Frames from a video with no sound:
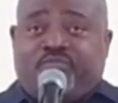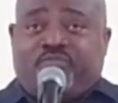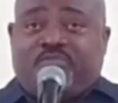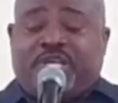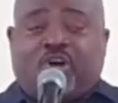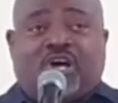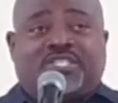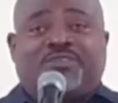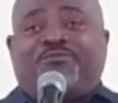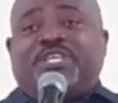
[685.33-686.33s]
Because
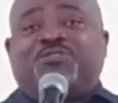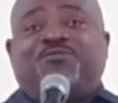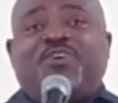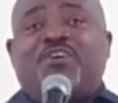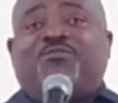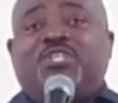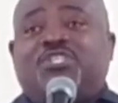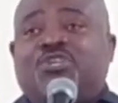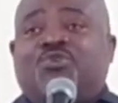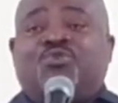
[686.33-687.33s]
if he's faithful to
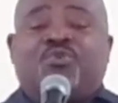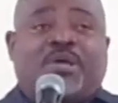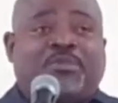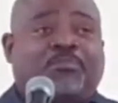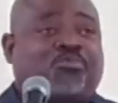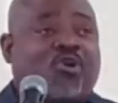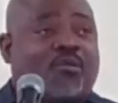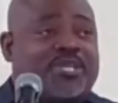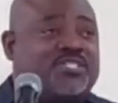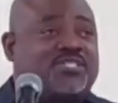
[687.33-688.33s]
you and he
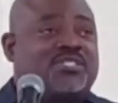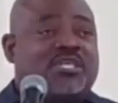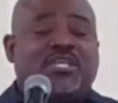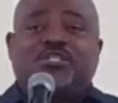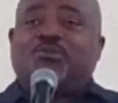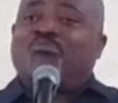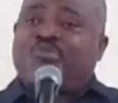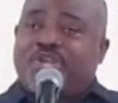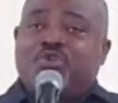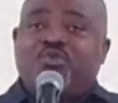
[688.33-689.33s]
promised to
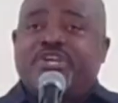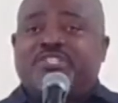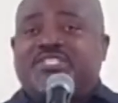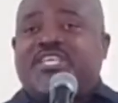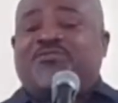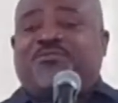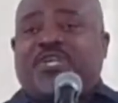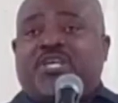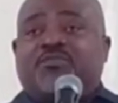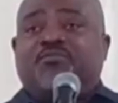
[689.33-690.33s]
bring you here
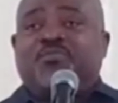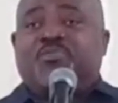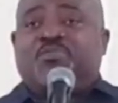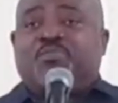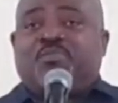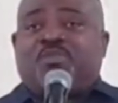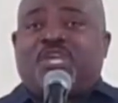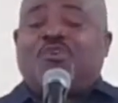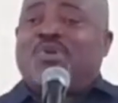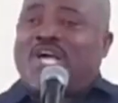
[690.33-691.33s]
safely,
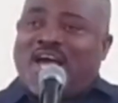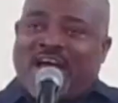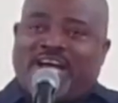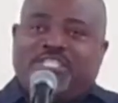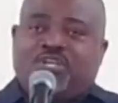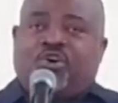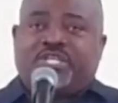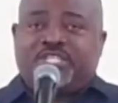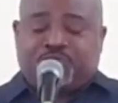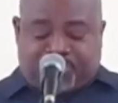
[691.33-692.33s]
he will act on
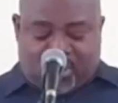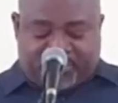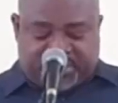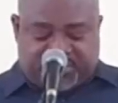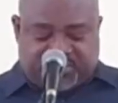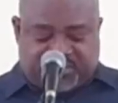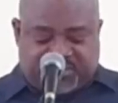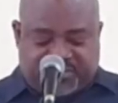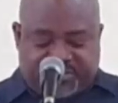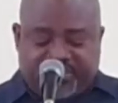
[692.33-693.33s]
his
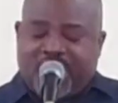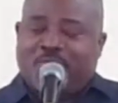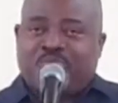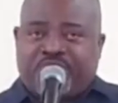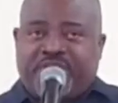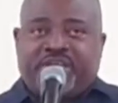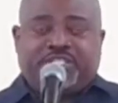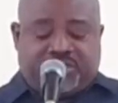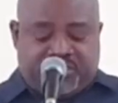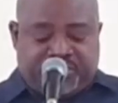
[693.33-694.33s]
promise and bring it
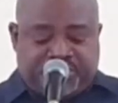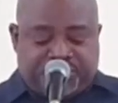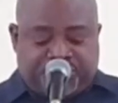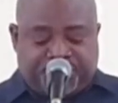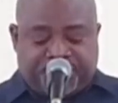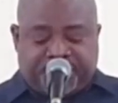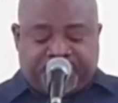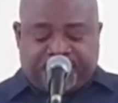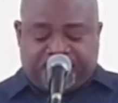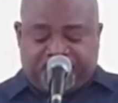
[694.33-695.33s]
to
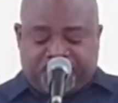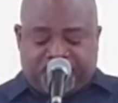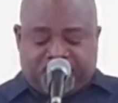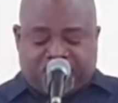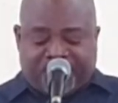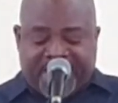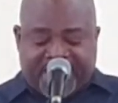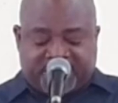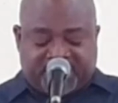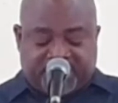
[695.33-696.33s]

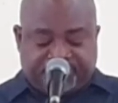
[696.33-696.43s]
reality.